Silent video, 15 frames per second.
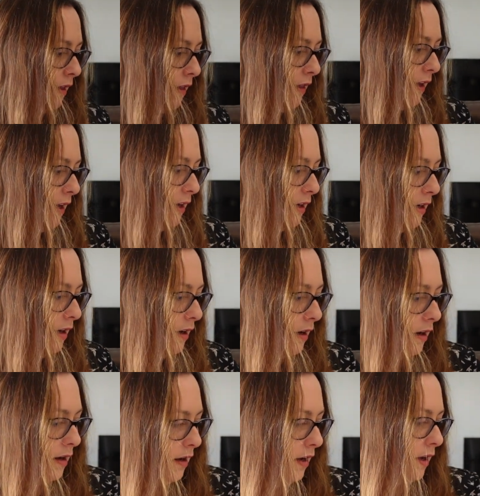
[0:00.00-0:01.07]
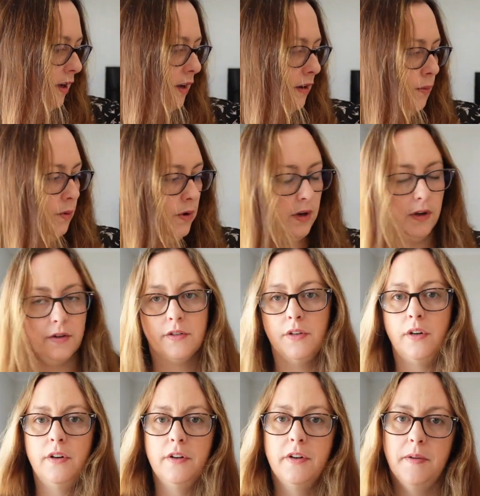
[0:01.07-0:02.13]
Then I worked
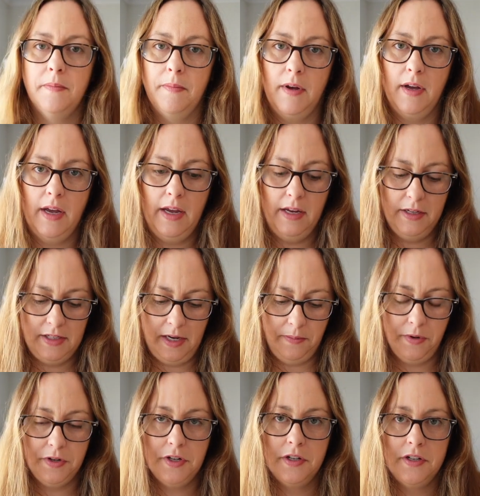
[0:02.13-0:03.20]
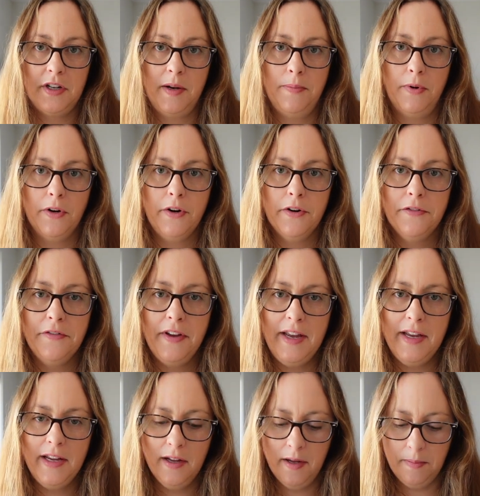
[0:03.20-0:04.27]
on my temperature
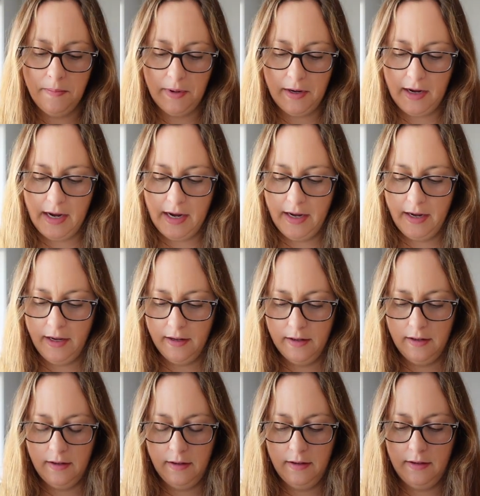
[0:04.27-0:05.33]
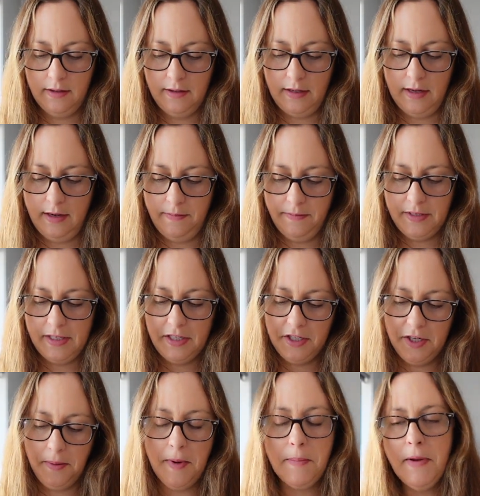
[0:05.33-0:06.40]
typography by
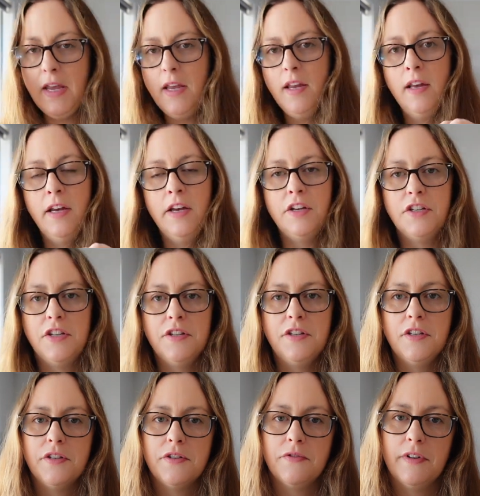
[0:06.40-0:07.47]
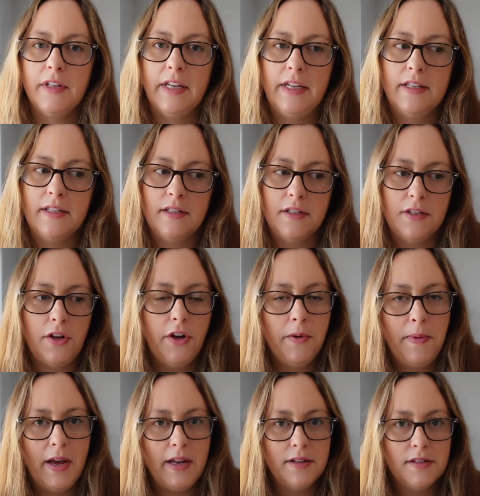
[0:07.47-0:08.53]
Stitching Mummy. She's just released, so her
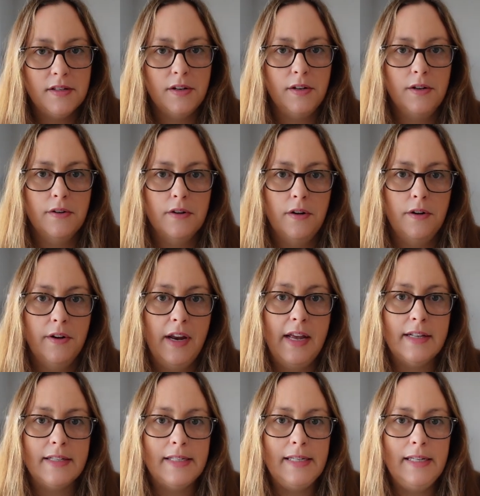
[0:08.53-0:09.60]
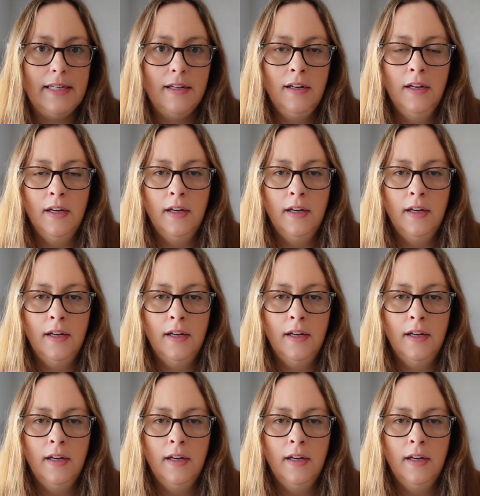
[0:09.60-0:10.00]
patterns are on Etsy,